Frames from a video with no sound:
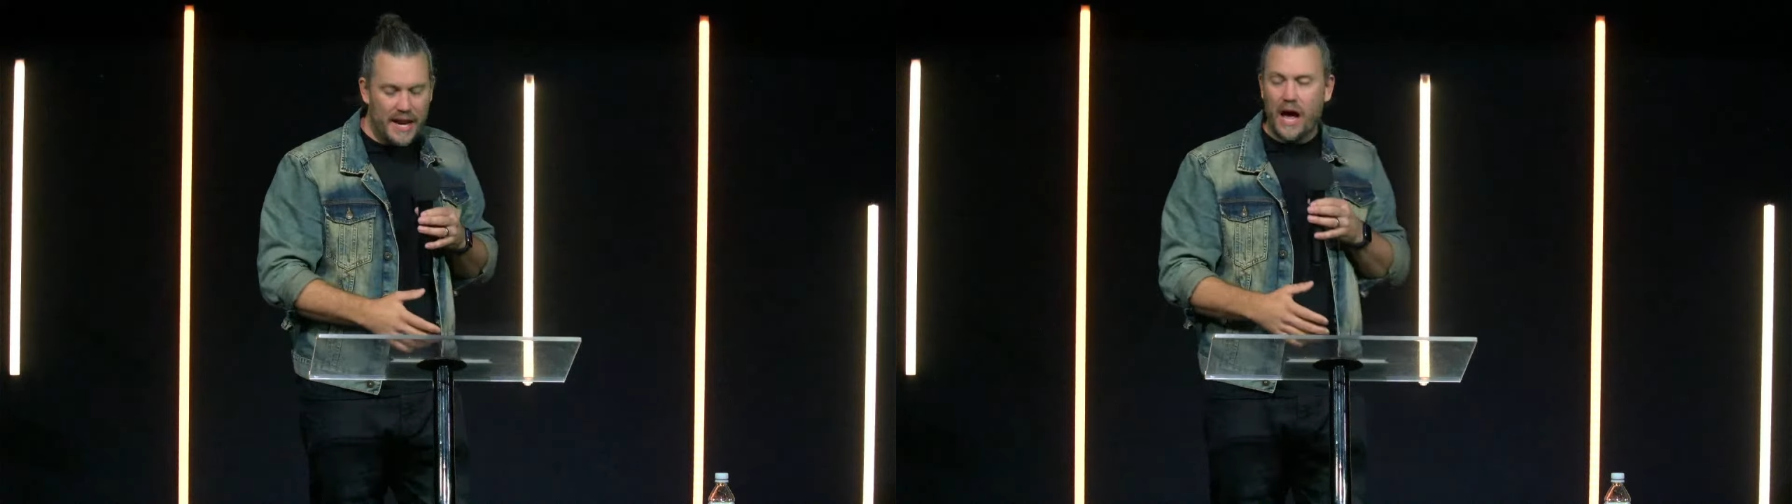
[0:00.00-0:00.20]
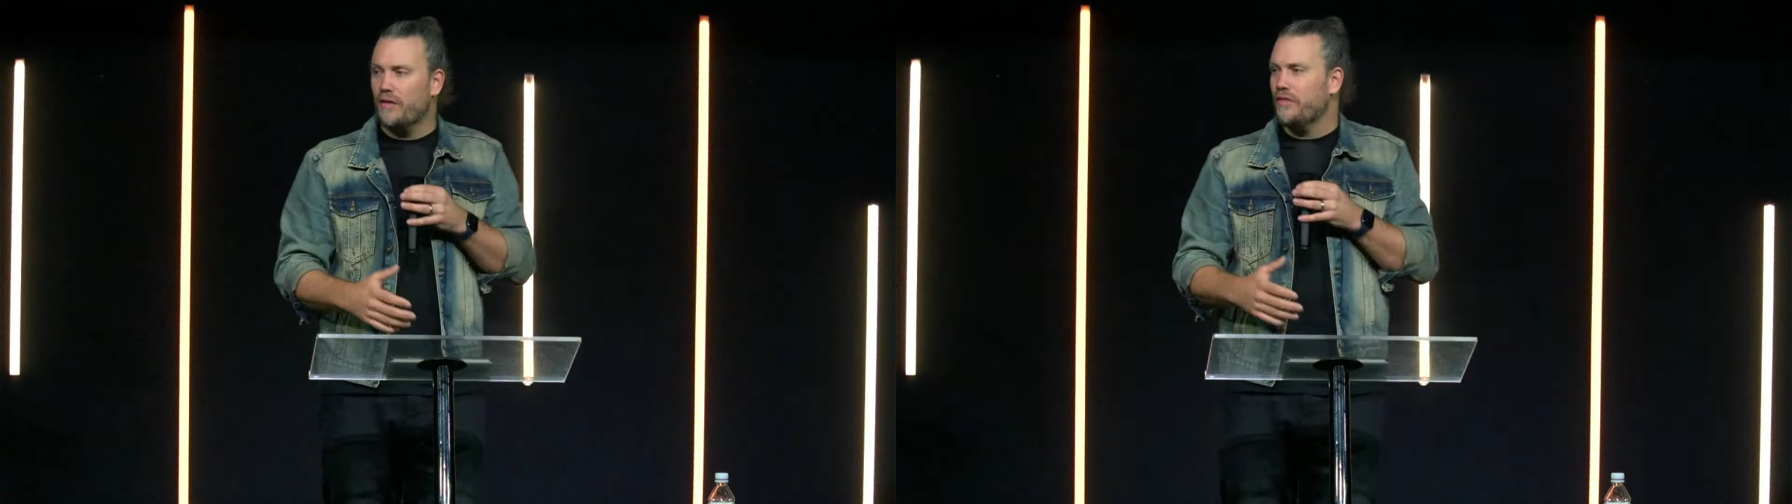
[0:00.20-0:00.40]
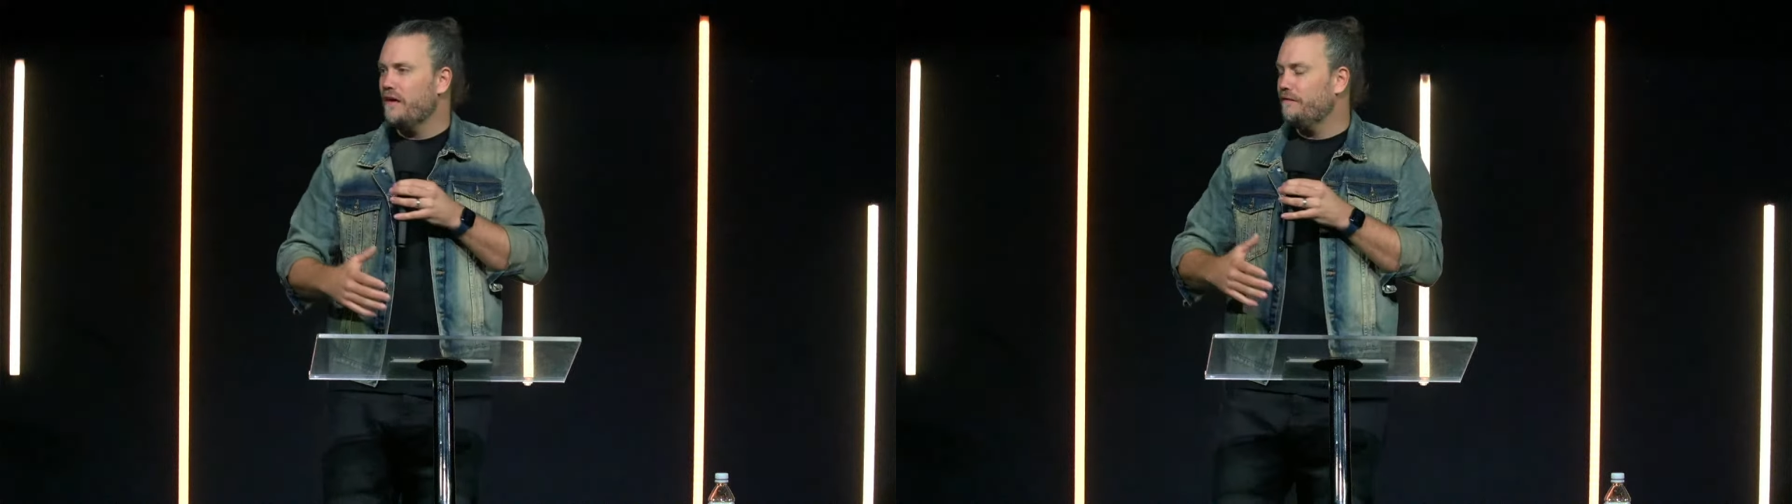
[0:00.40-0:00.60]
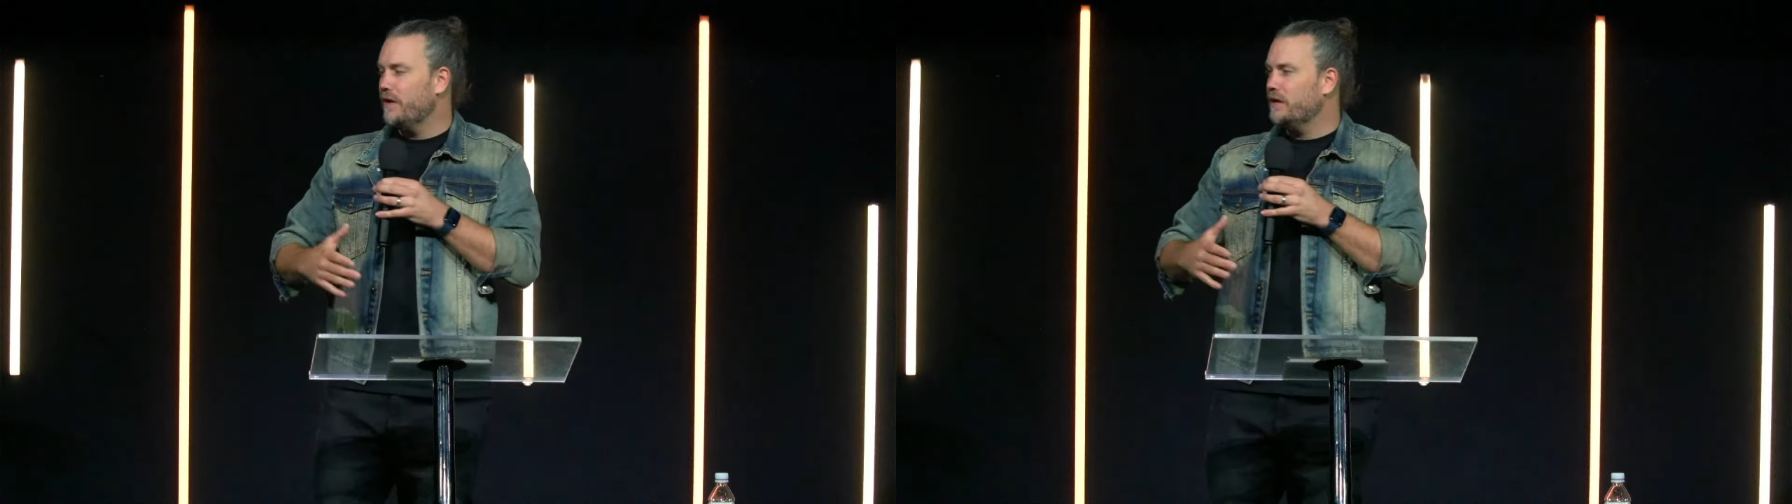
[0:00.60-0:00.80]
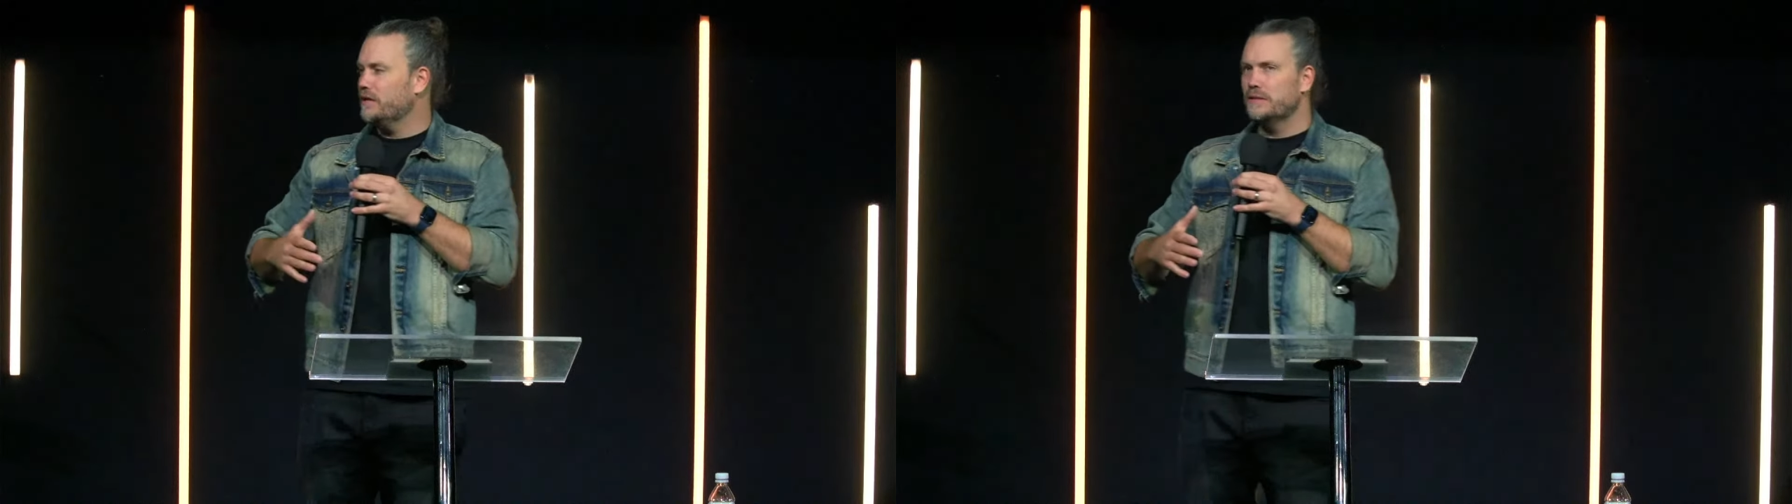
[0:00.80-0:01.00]
Now they
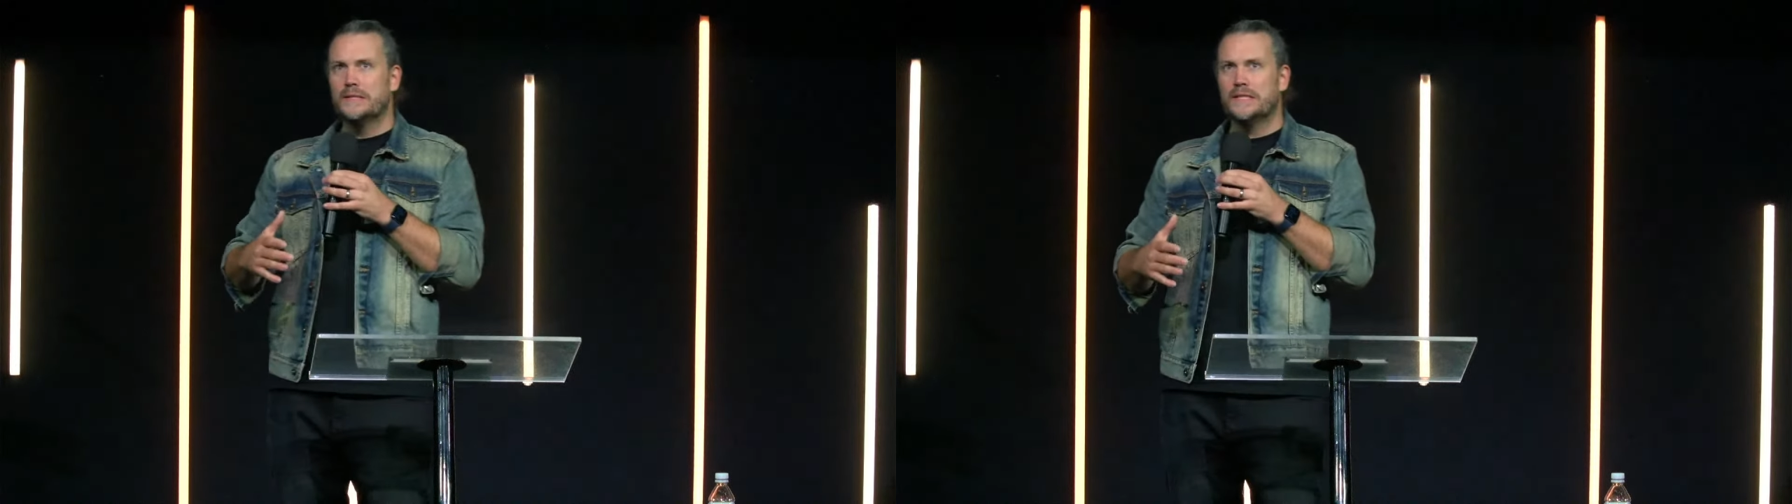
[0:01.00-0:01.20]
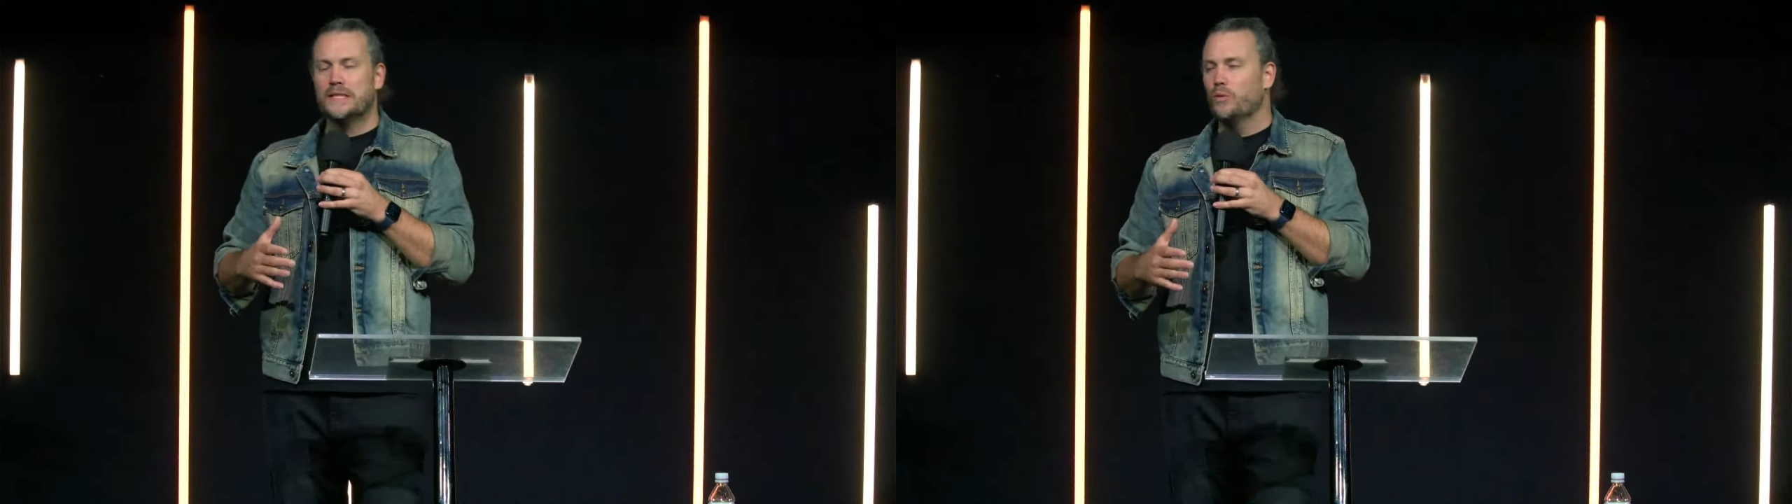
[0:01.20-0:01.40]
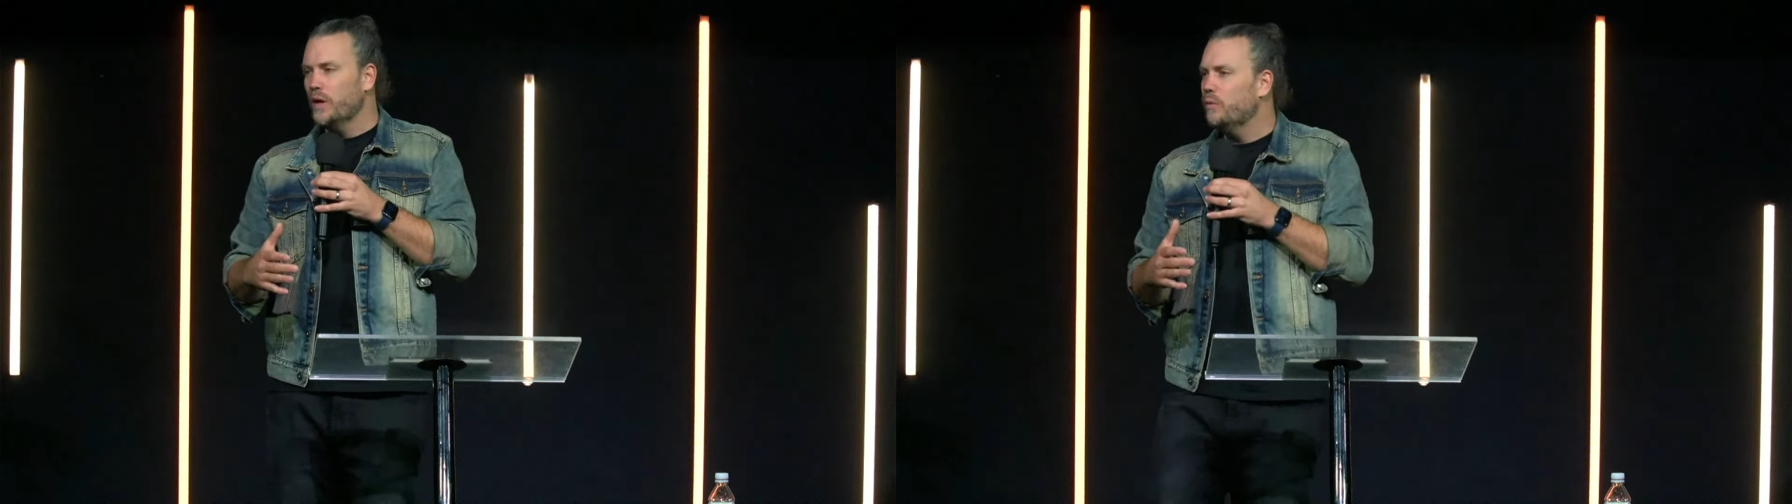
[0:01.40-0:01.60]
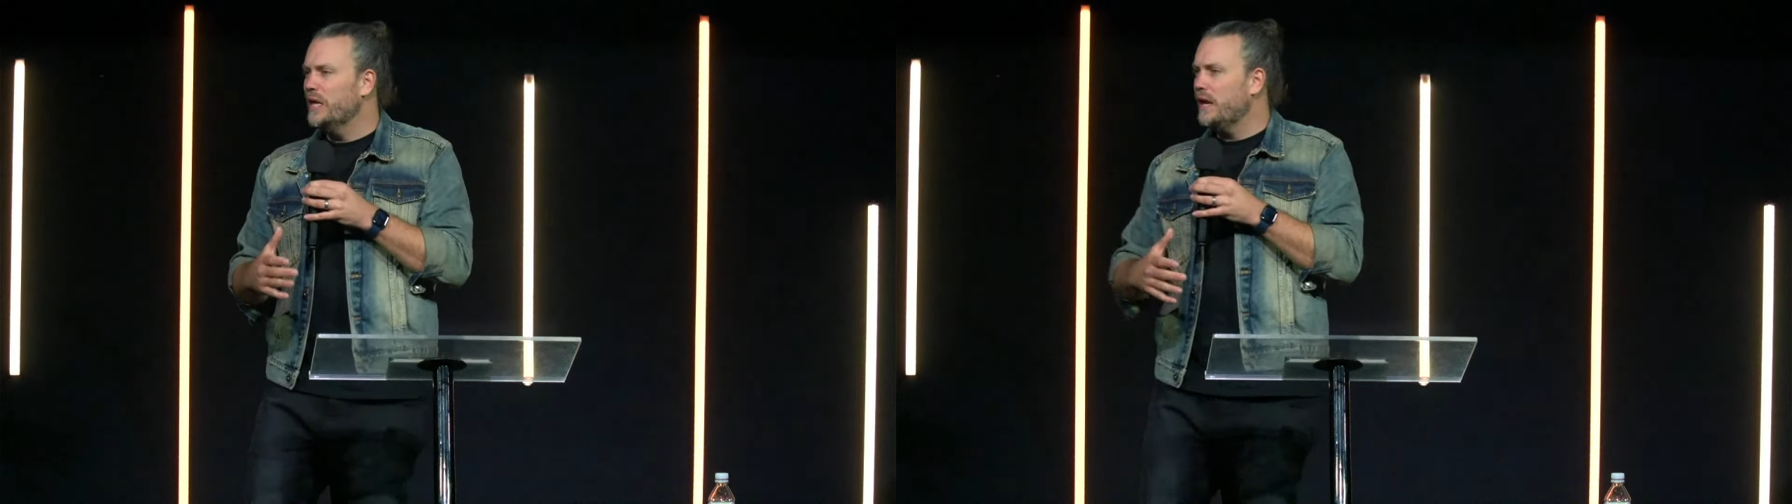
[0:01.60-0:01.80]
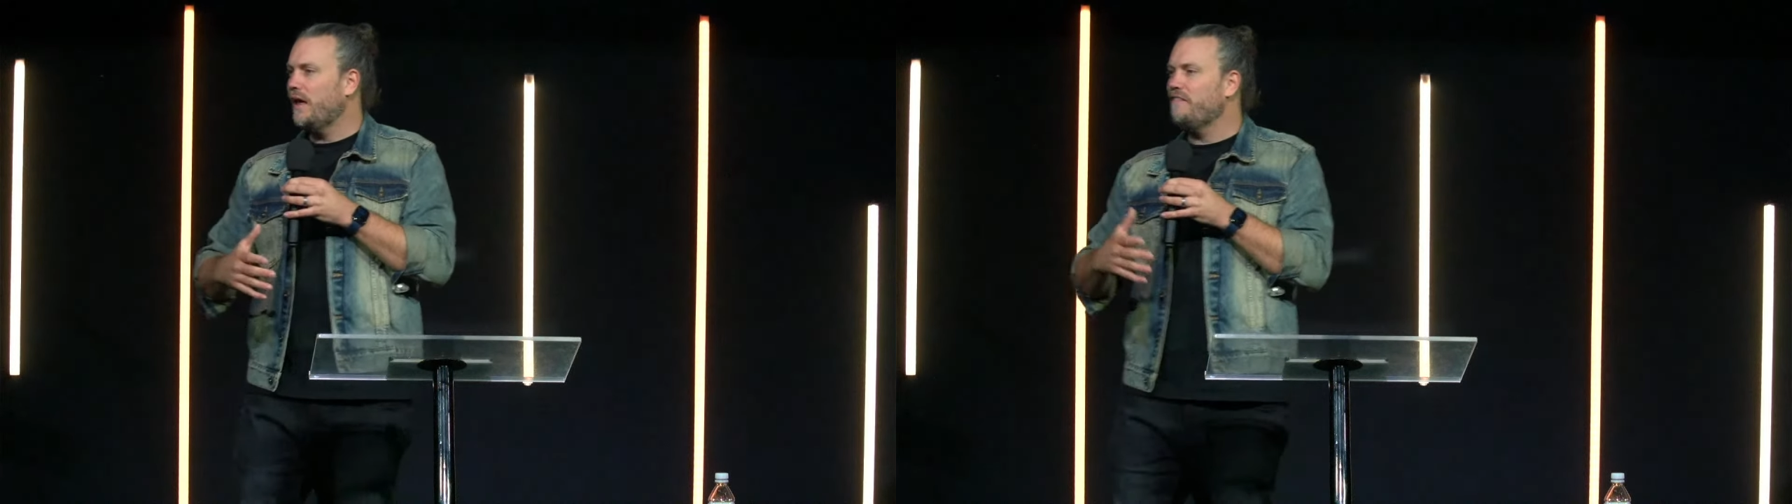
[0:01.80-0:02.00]
felt, you know,
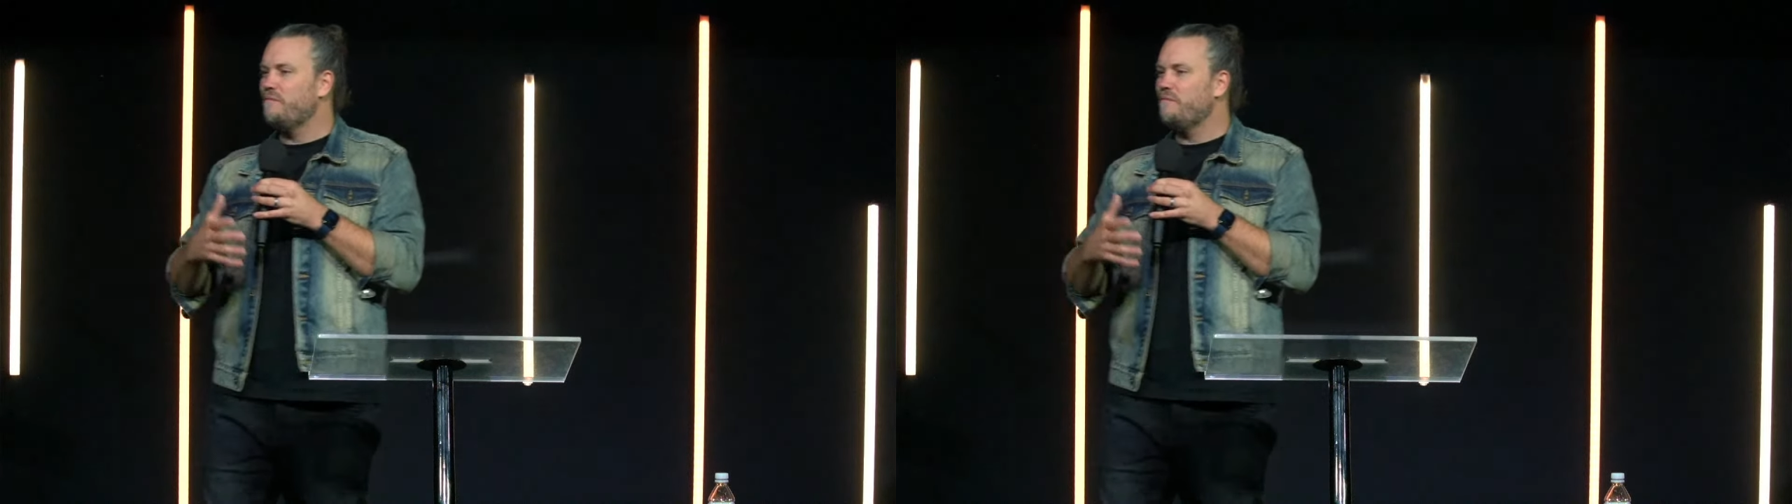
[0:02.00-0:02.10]
we need to